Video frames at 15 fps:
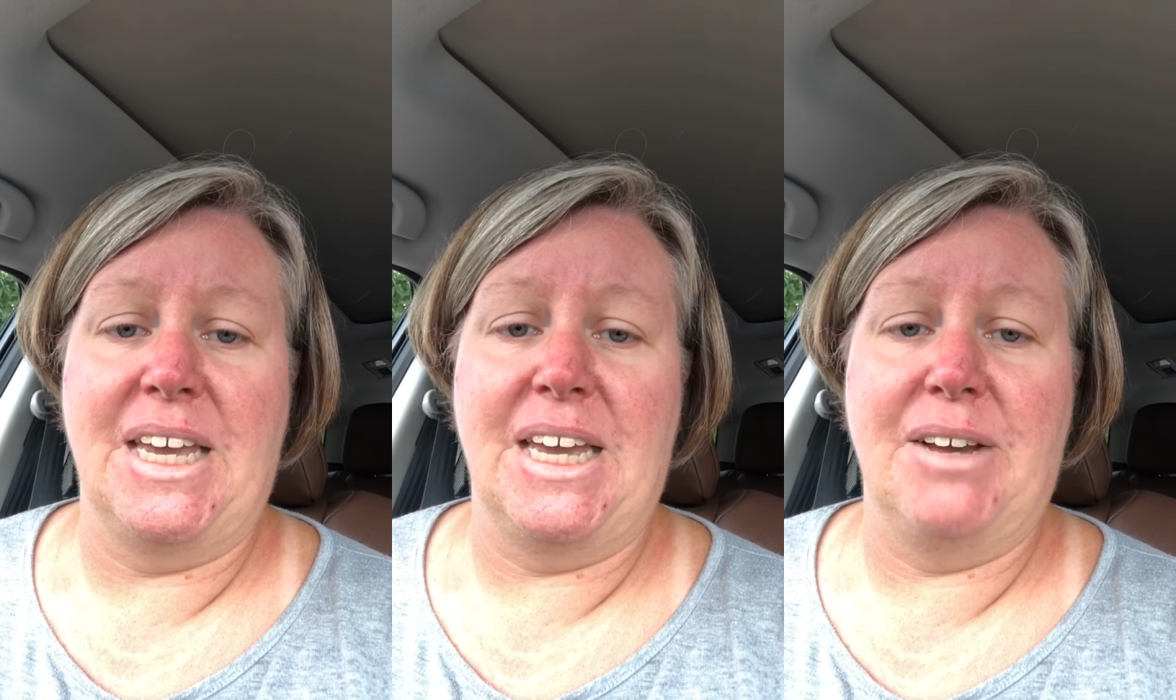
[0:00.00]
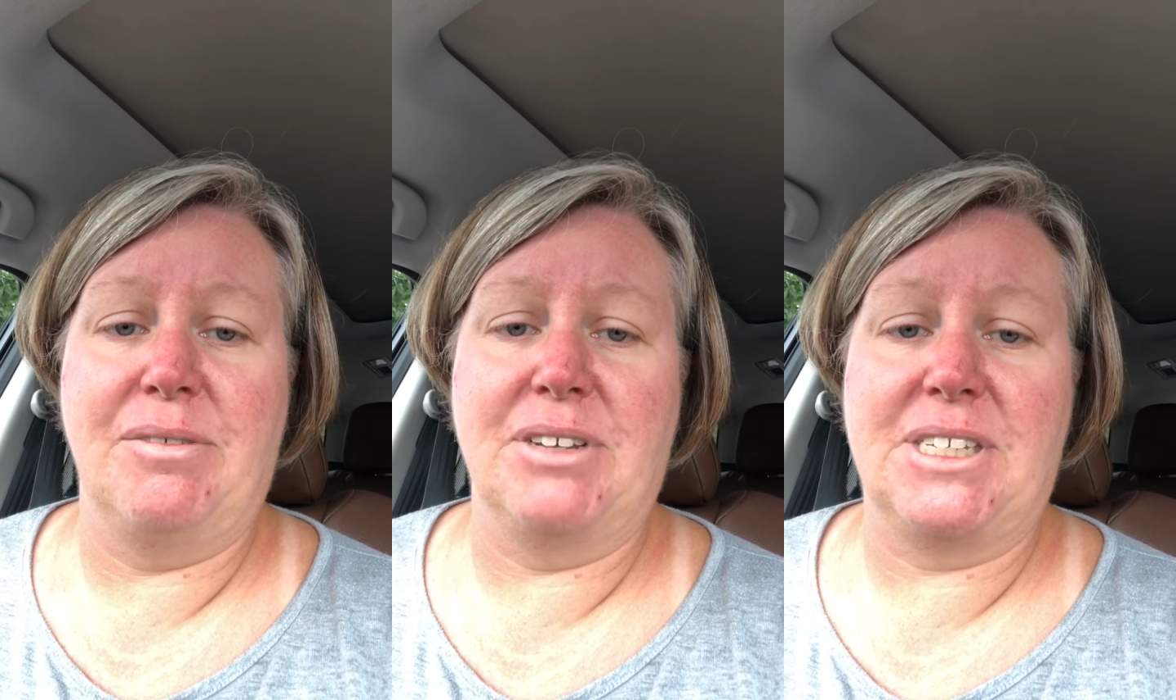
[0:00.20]

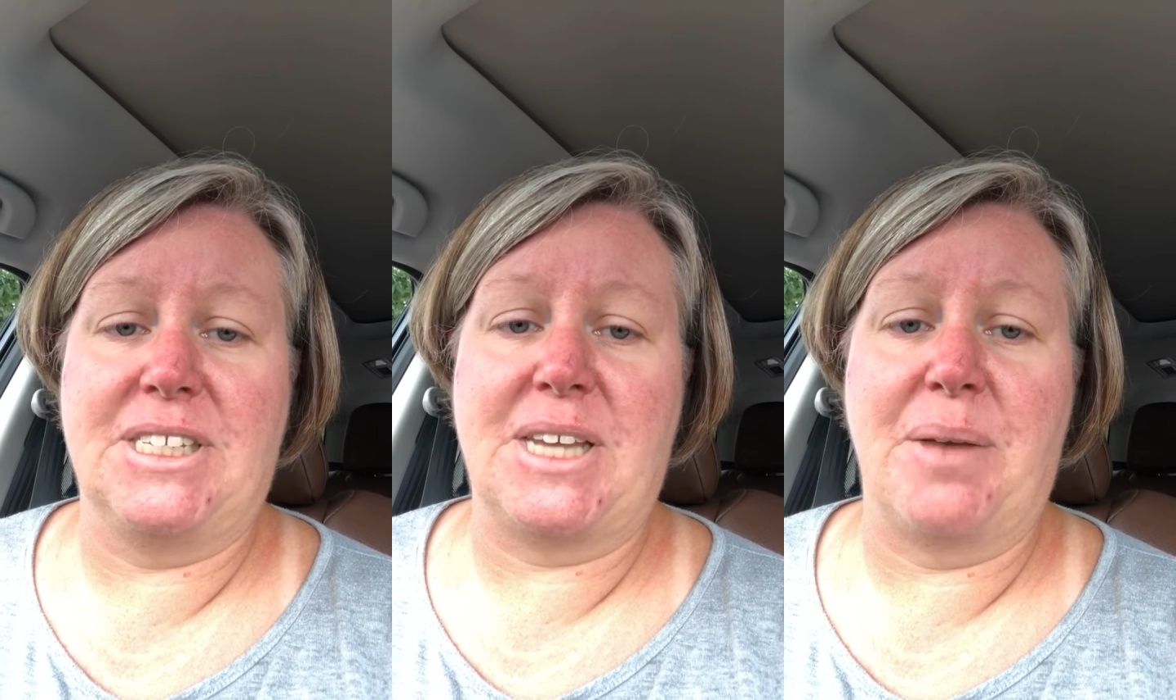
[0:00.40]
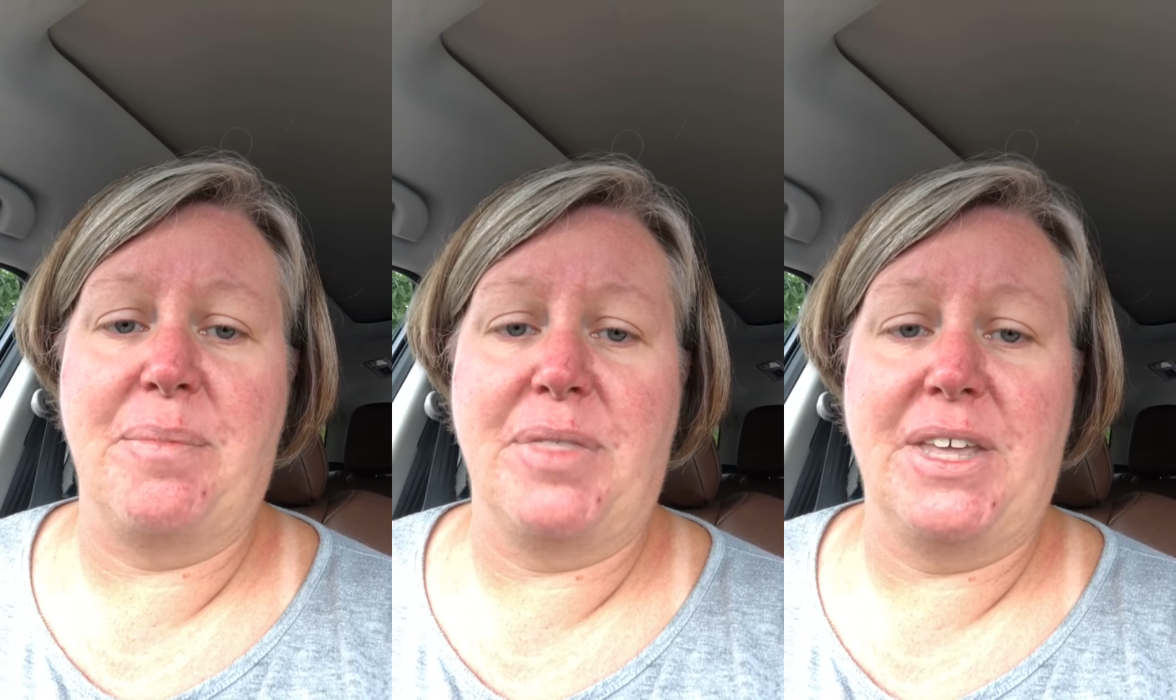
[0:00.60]
It was
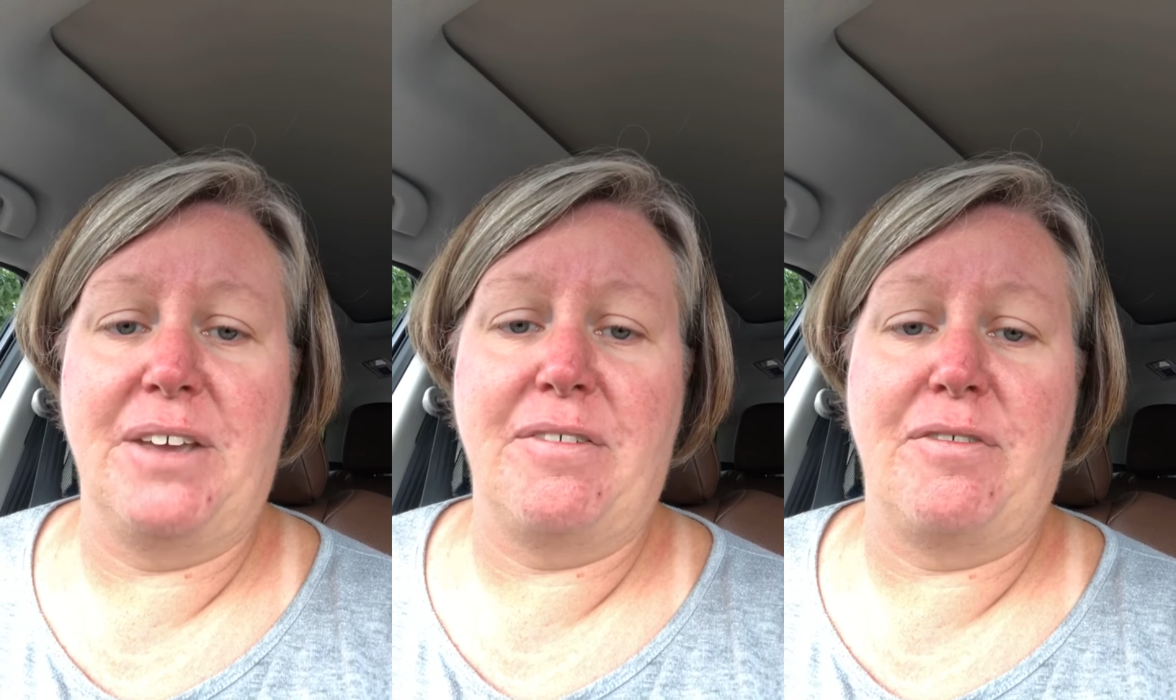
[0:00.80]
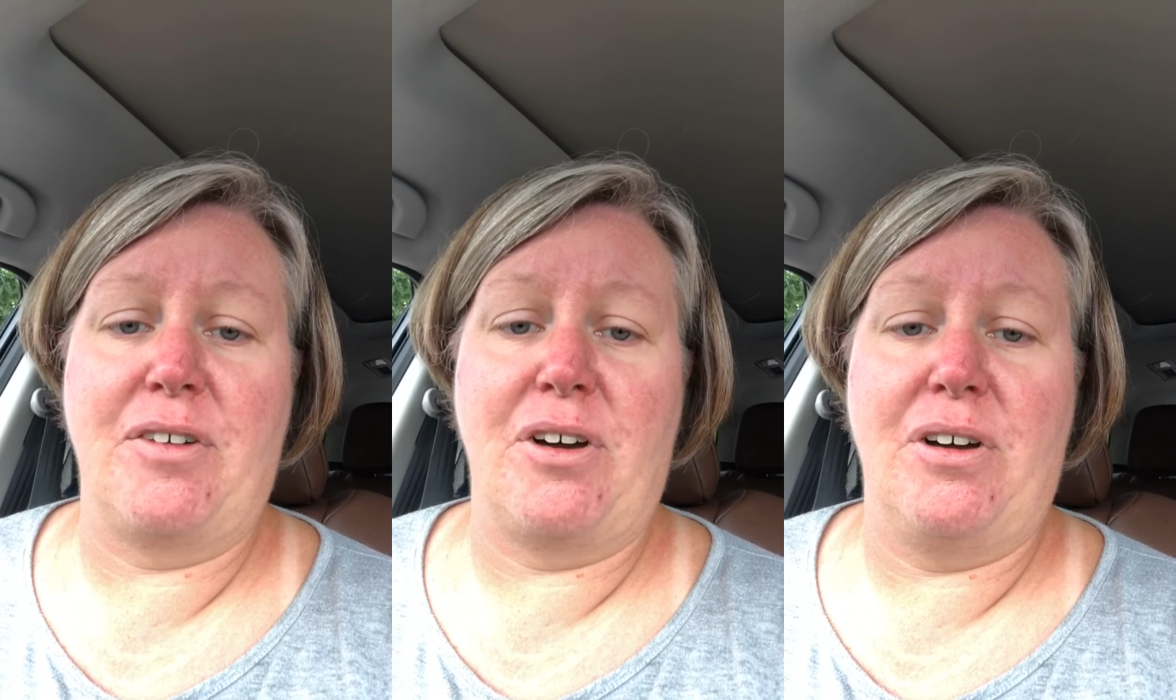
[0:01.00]
something
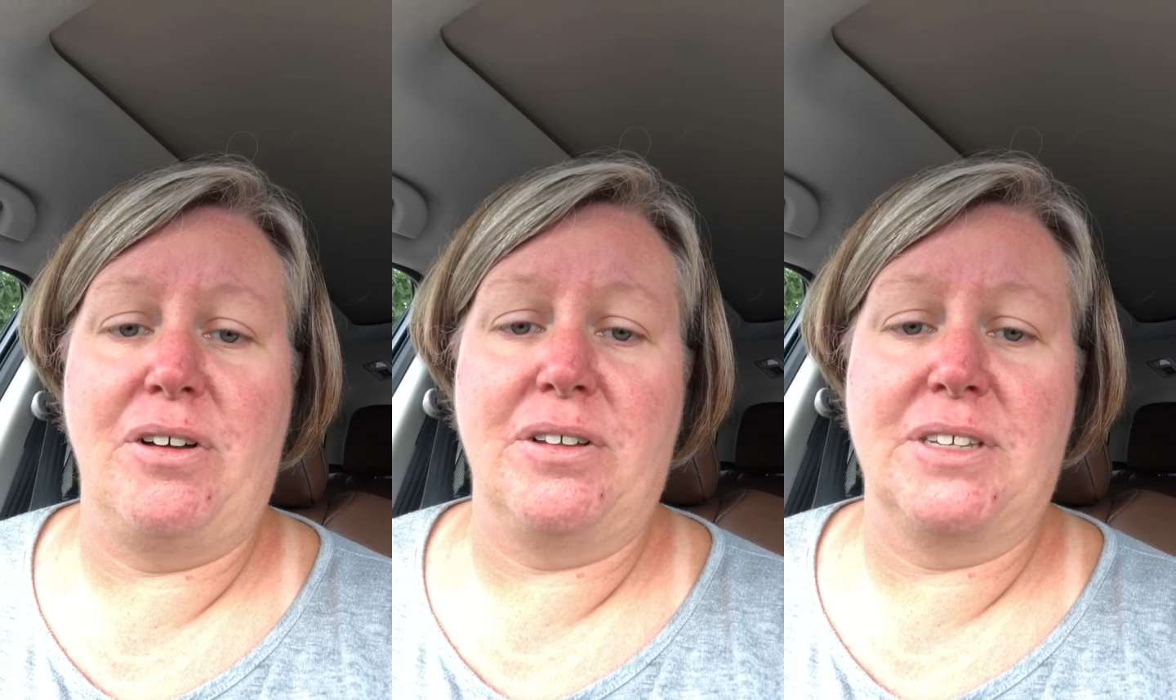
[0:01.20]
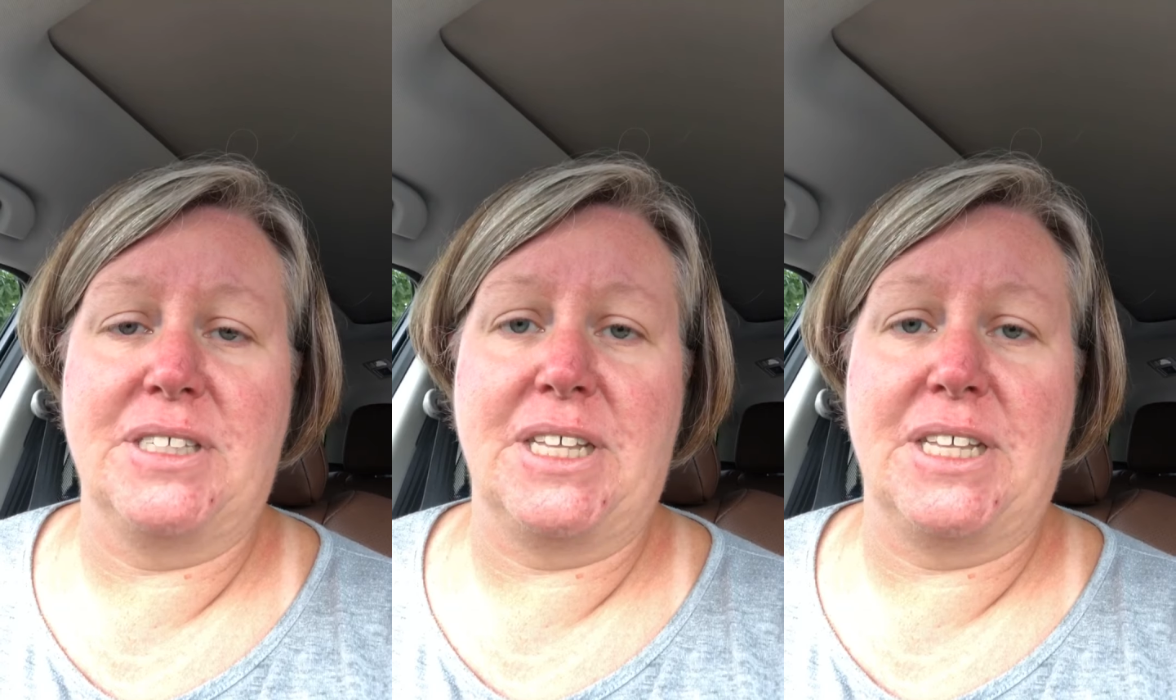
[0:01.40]
false